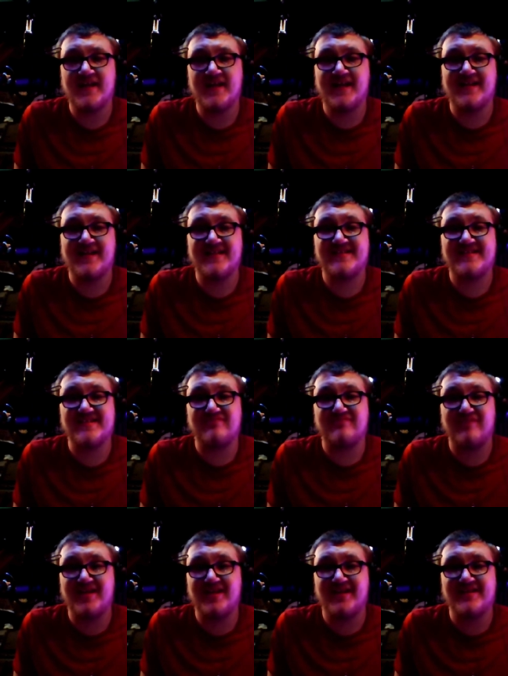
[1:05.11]
And it's just
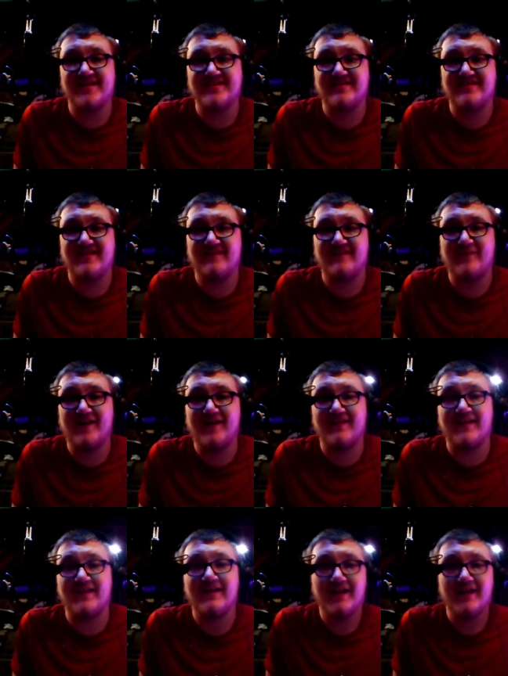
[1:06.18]
really nice to uh,
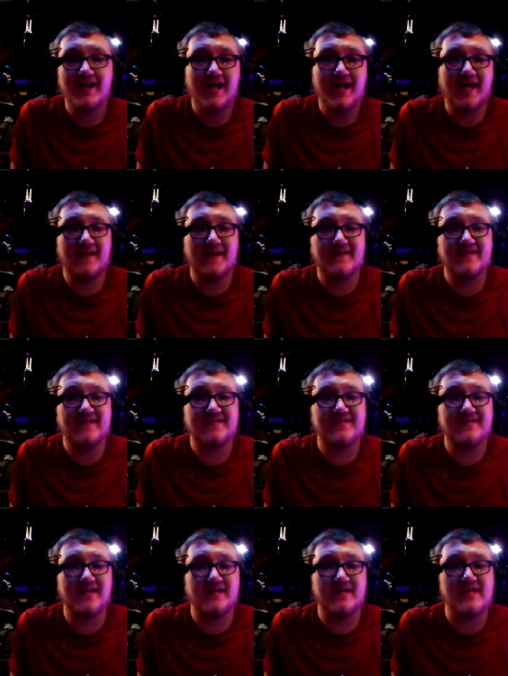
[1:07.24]
finally have
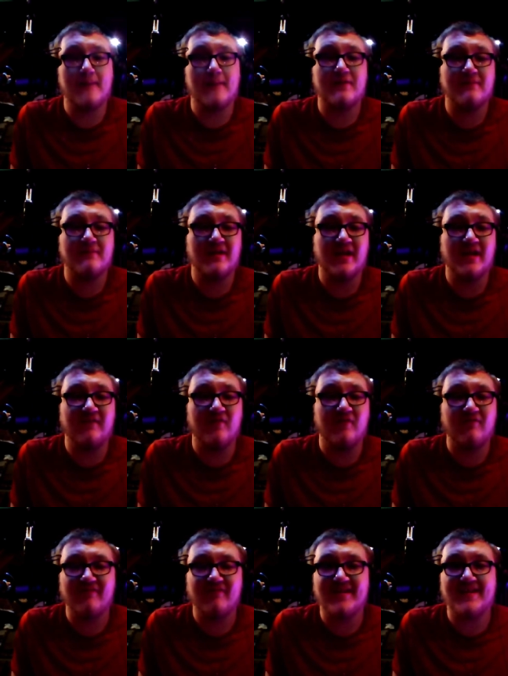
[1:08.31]
this uh, chapter of my life
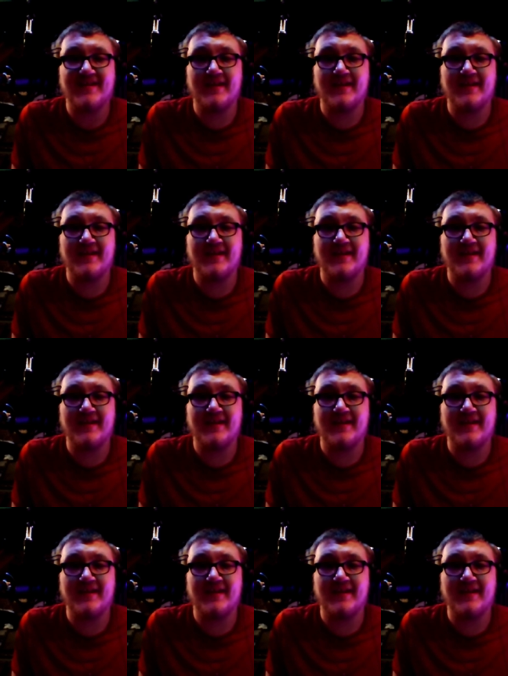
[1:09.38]
over with.